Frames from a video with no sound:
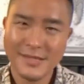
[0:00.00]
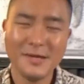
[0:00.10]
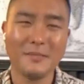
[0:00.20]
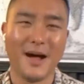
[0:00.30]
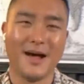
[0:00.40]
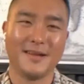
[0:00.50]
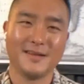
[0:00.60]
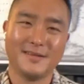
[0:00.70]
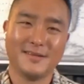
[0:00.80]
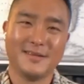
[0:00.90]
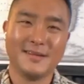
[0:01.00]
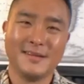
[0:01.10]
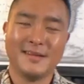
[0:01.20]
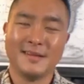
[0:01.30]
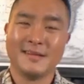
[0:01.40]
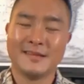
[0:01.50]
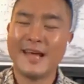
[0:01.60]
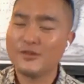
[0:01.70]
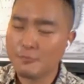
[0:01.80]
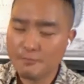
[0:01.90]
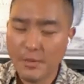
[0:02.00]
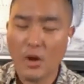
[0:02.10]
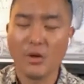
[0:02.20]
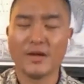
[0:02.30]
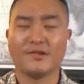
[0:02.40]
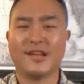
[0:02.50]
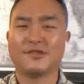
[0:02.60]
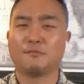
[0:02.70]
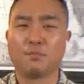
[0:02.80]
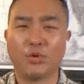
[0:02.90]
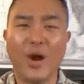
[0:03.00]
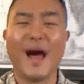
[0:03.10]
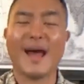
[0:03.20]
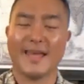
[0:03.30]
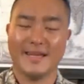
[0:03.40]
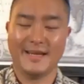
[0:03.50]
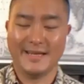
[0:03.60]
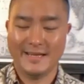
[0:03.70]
Come on. That's bogus. That's pride.